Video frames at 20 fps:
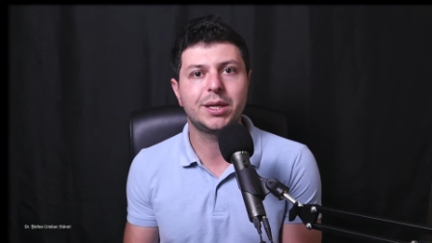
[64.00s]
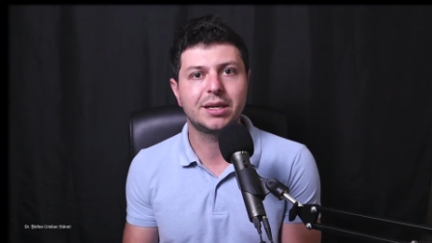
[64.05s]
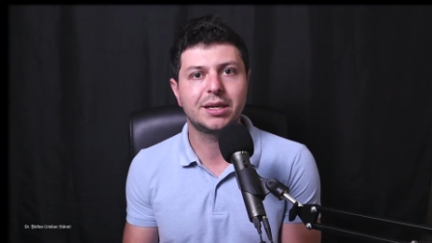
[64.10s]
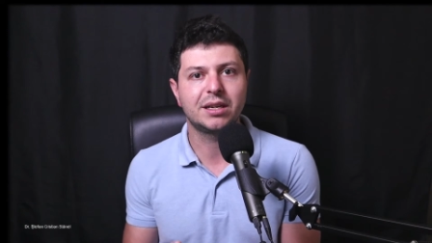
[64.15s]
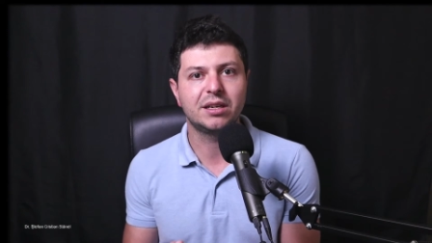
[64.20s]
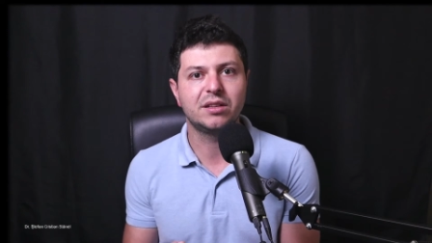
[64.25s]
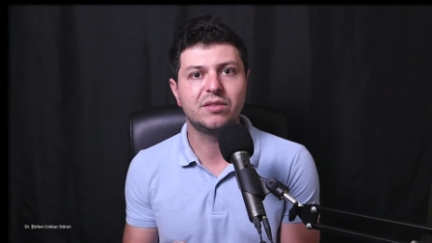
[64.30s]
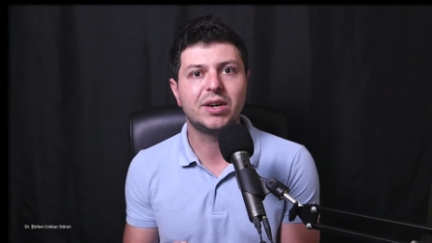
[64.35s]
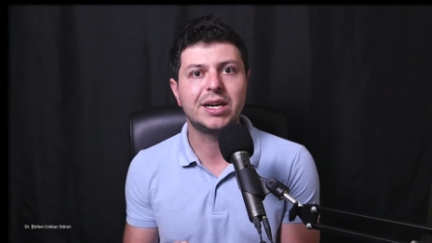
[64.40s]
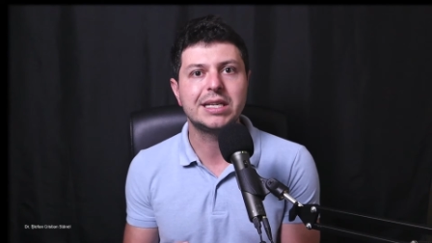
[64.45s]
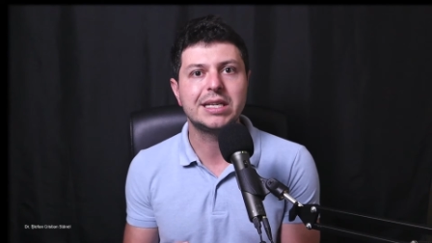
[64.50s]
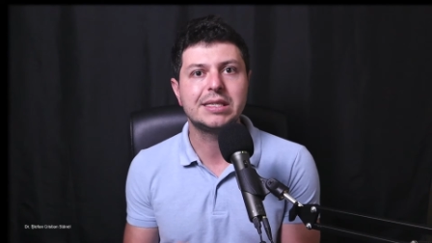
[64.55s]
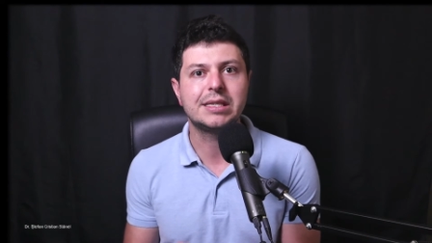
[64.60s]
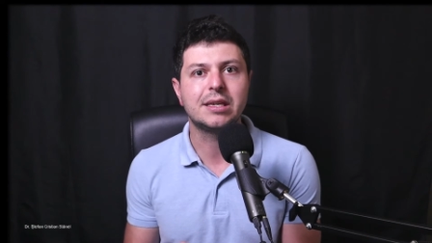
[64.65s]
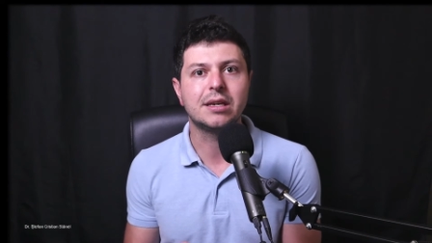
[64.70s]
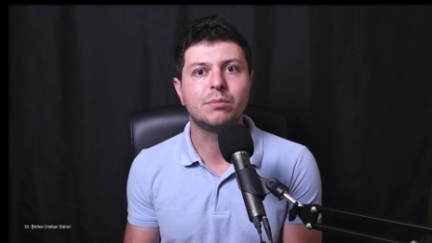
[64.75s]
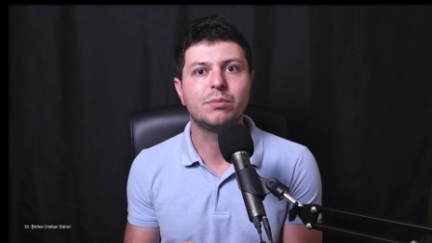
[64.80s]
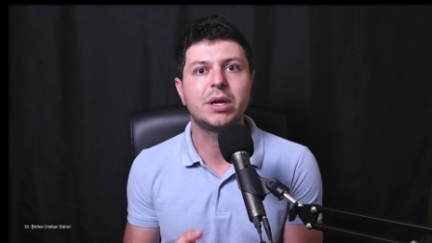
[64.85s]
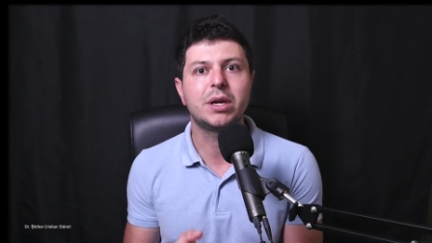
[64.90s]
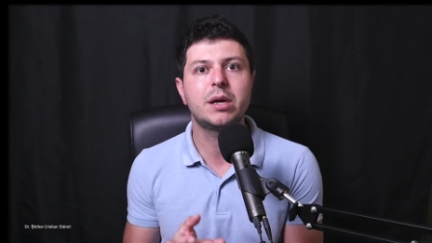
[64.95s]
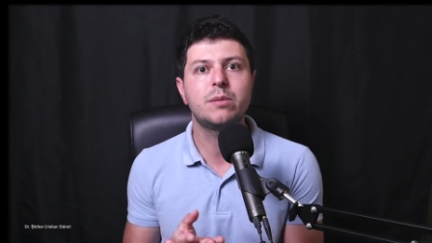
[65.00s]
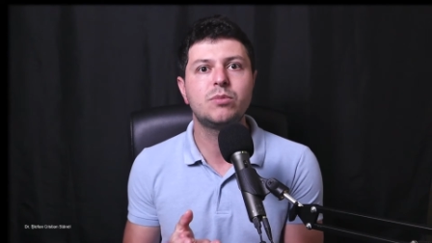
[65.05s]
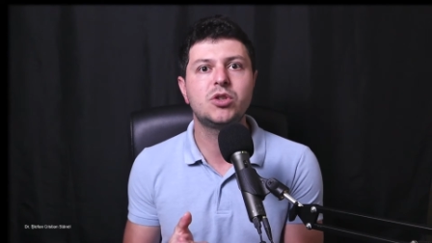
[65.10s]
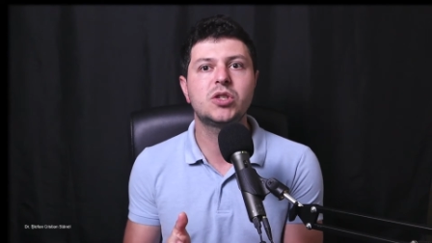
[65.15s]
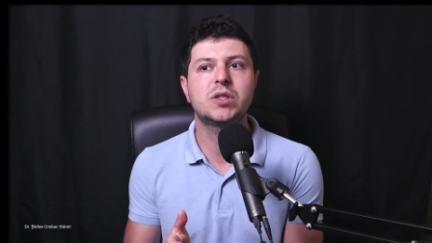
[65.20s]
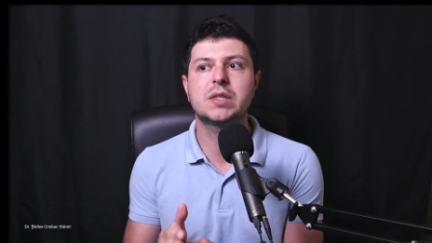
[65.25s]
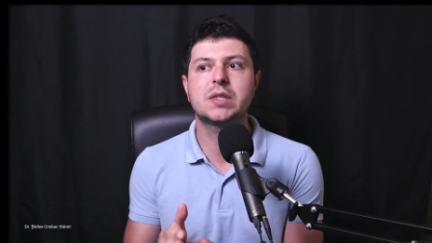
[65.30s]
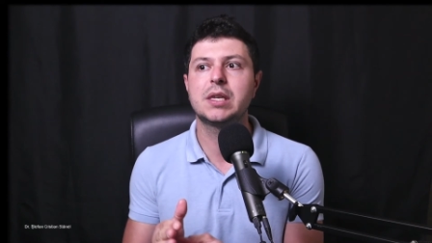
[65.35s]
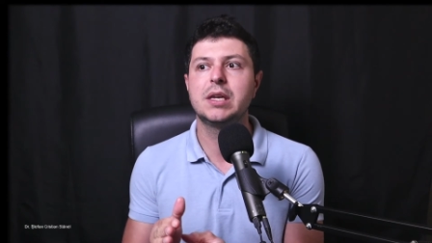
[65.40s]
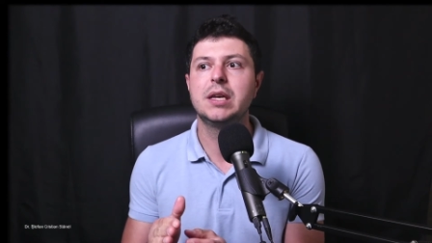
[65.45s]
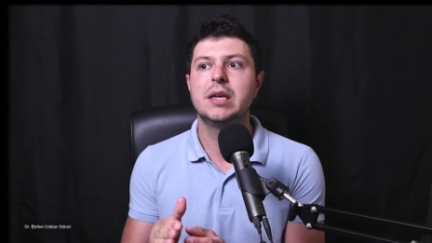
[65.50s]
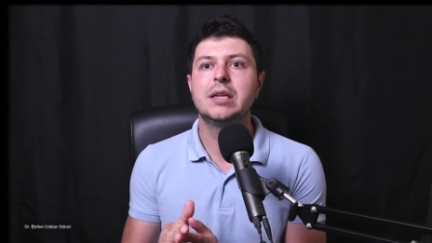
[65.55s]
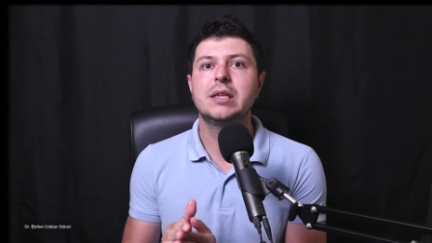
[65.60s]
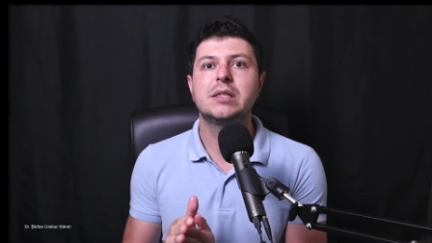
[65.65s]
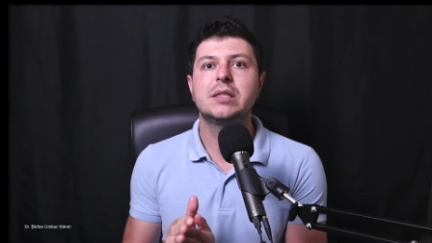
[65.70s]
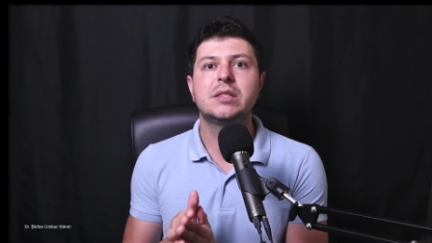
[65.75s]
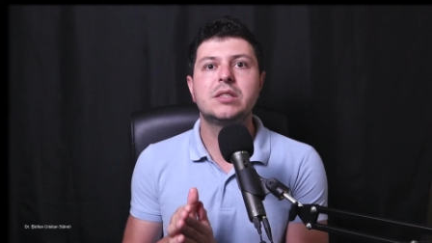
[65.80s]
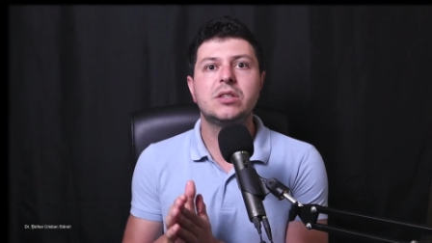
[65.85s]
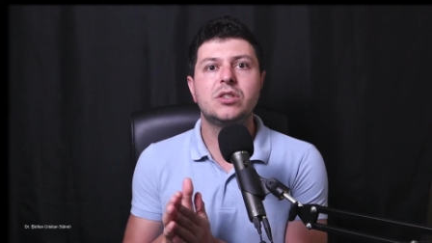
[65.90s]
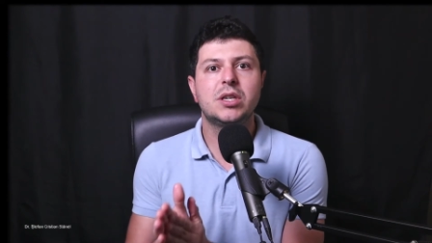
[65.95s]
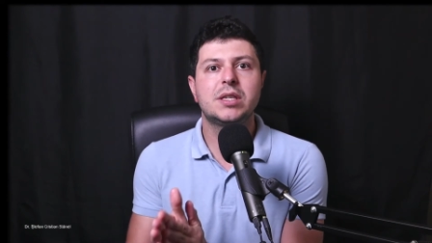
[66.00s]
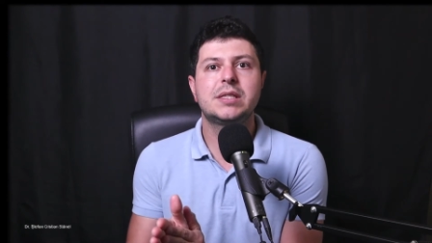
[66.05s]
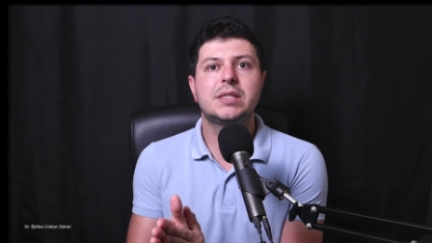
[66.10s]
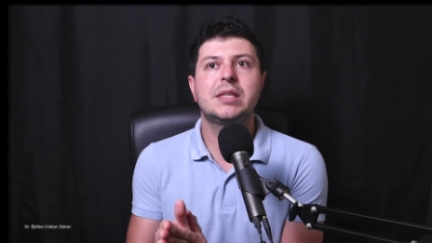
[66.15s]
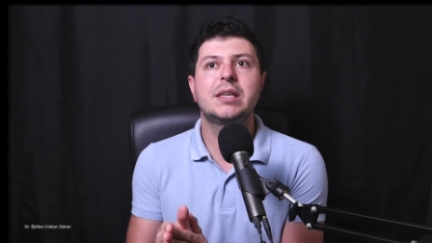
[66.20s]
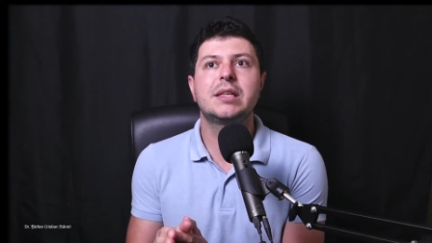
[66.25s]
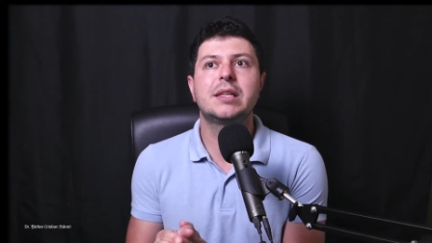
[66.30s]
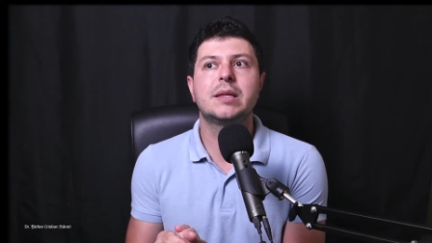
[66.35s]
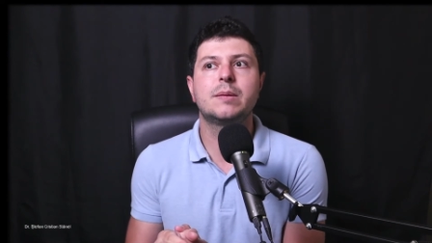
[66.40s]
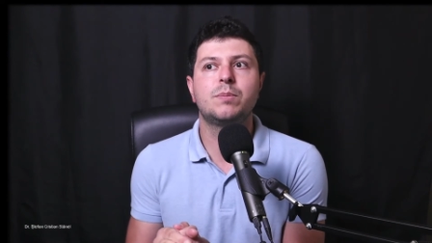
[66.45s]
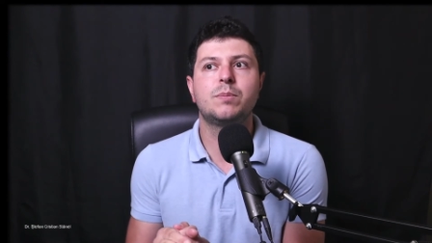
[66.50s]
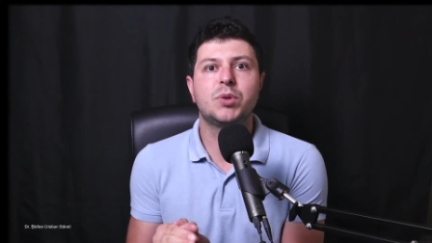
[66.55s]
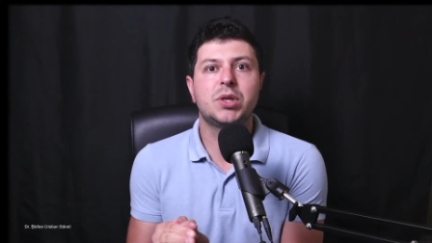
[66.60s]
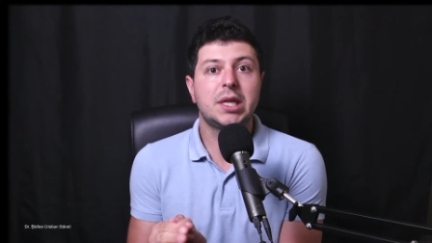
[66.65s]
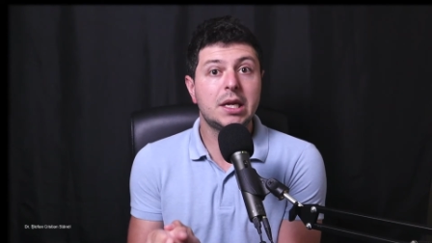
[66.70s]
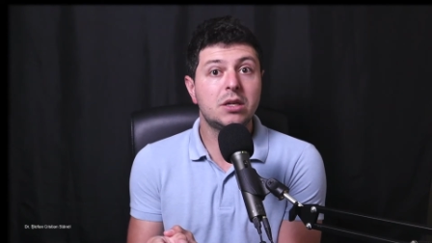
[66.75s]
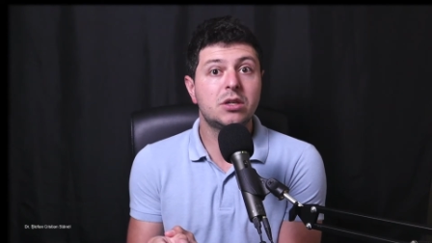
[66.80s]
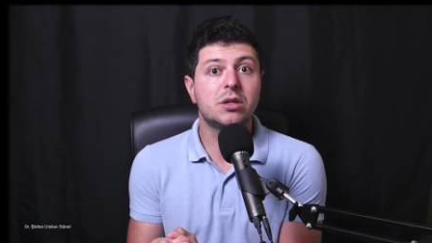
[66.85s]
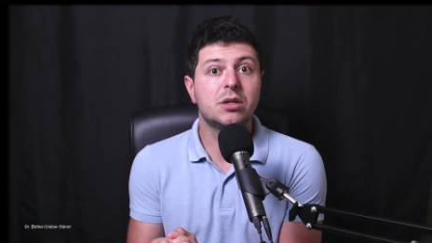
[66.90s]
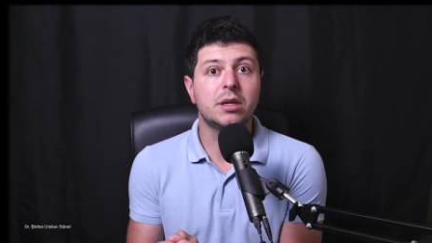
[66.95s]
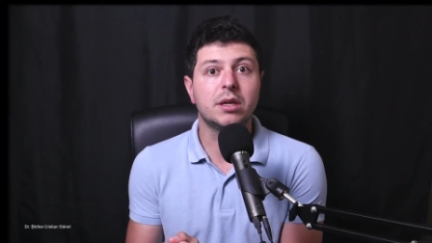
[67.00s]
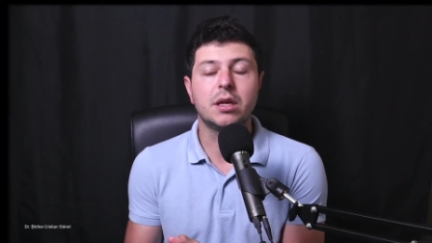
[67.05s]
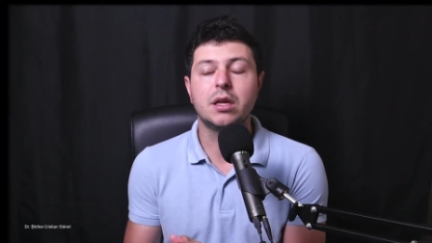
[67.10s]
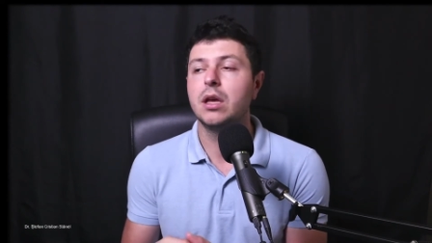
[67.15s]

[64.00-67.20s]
advice here, but I'm just suggesting that potentially